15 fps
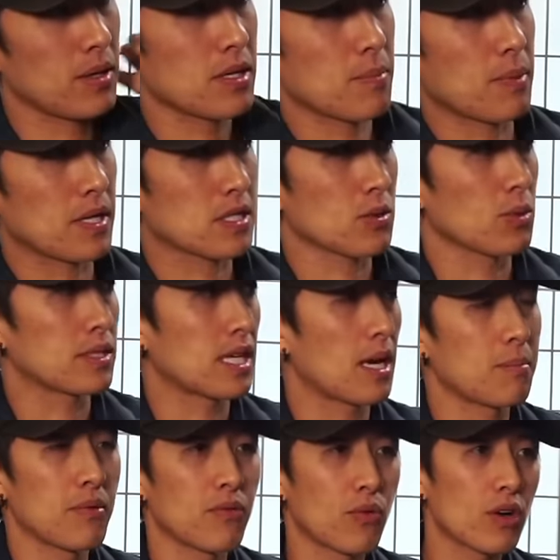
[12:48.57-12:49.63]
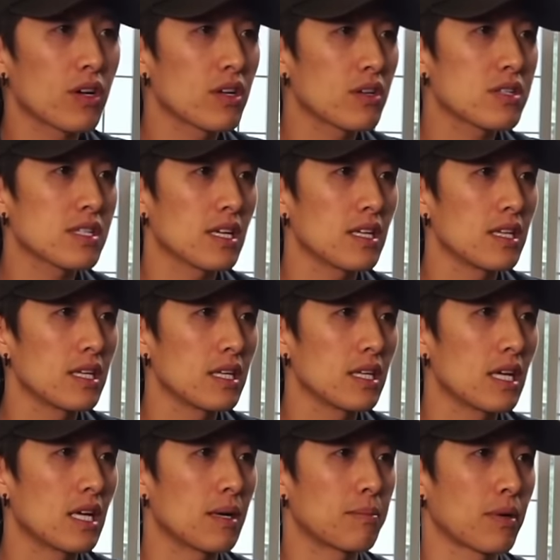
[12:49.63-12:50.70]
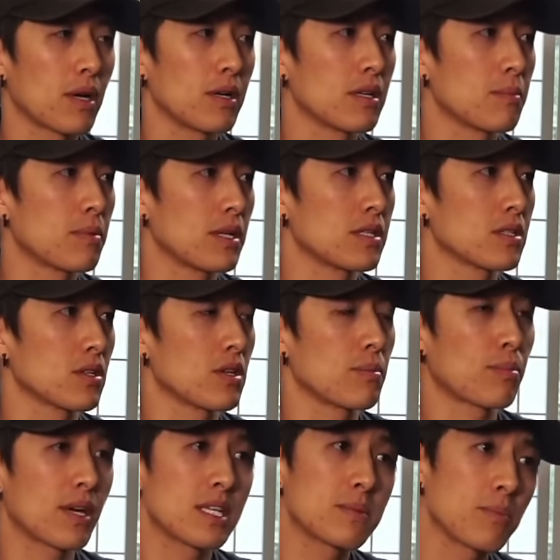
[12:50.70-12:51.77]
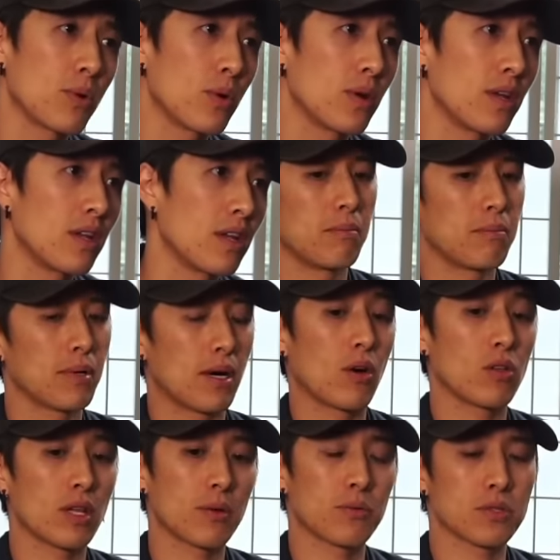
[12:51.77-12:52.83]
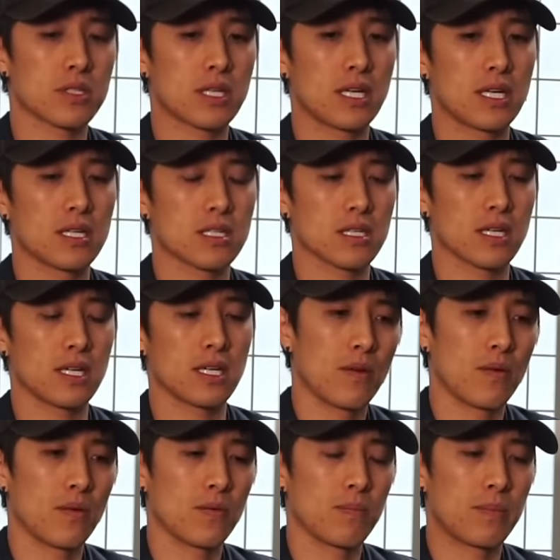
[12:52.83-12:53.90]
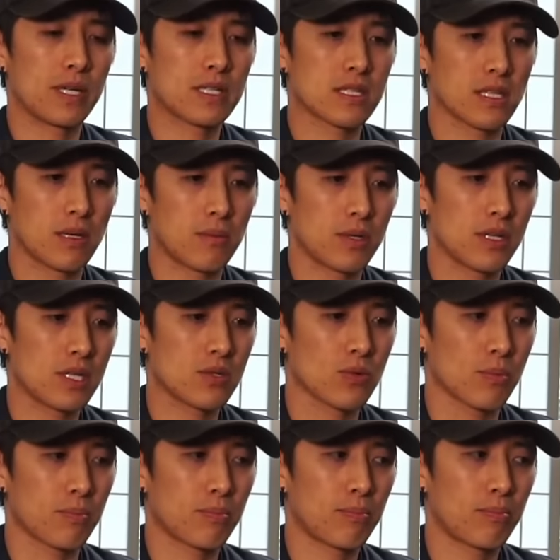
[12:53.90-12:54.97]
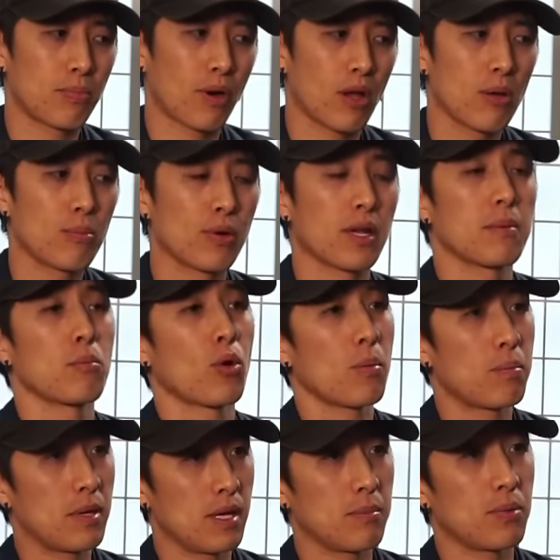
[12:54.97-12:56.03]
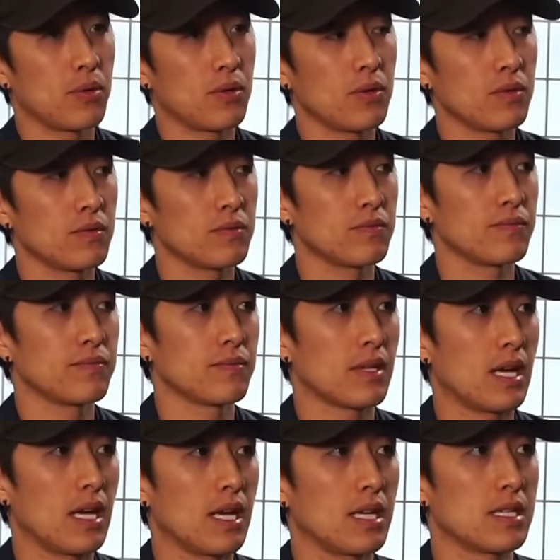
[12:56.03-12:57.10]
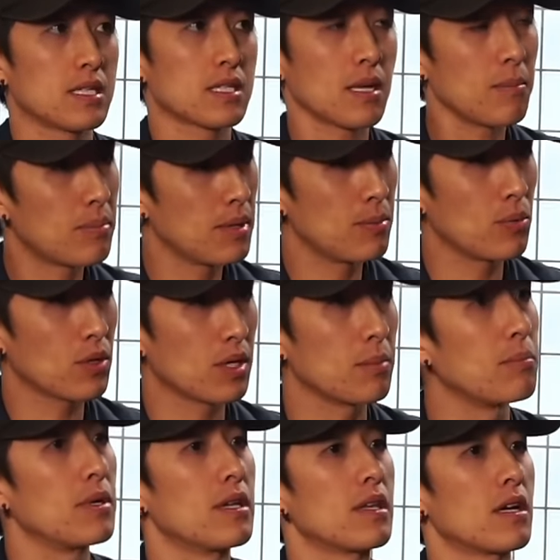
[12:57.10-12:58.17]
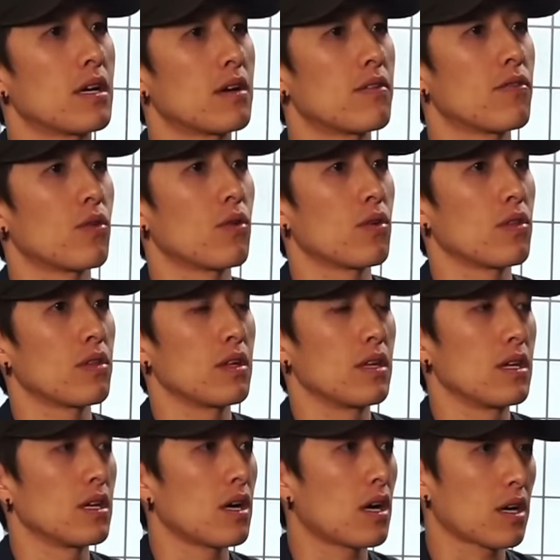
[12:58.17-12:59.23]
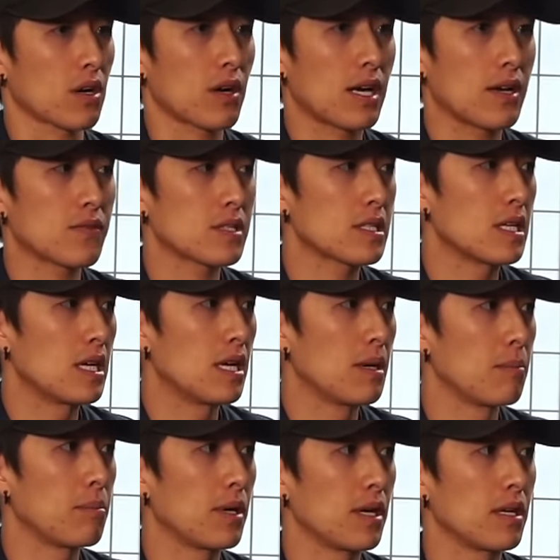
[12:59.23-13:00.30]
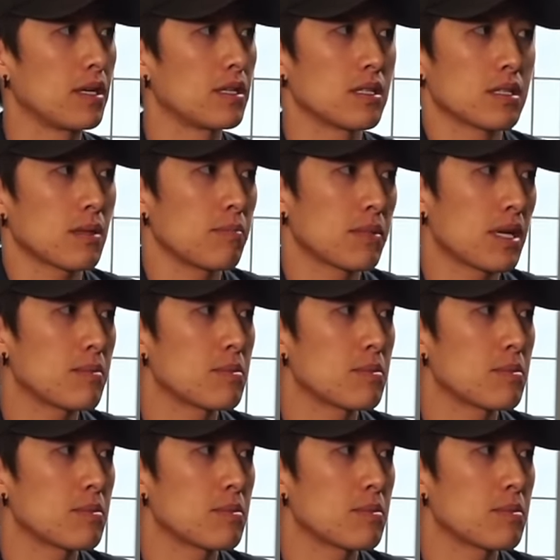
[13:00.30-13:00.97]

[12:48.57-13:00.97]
depends on what type of work you're selling, and it probably depends on your price point. But all I will say is like big celebrities will probably bring in more people, mm-hmm. and some people could be there for the autographs. But sometimes